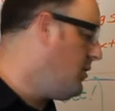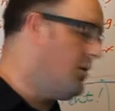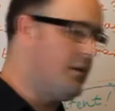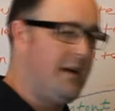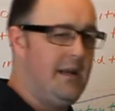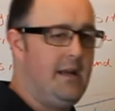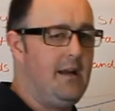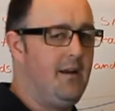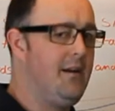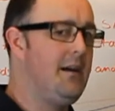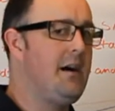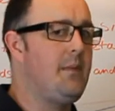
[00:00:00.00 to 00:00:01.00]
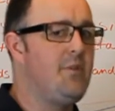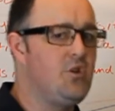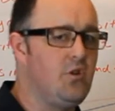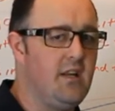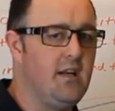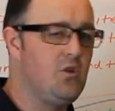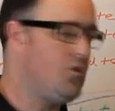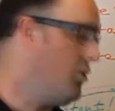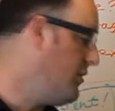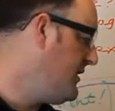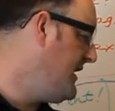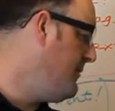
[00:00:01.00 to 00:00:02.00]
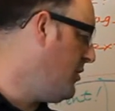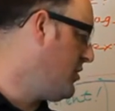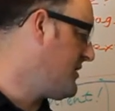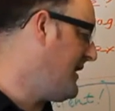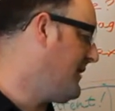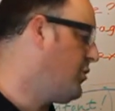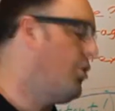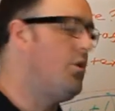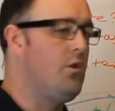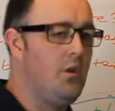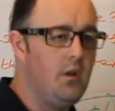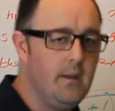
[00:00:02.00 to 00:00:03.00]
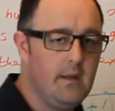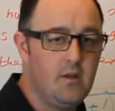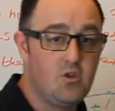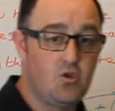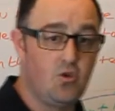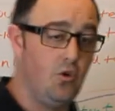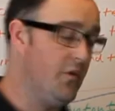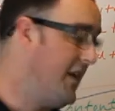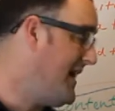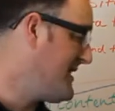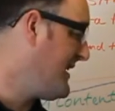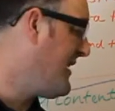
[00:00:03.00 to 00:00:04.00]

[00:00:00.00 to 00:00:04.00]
or any garbage links on DMOZ at all. So that is a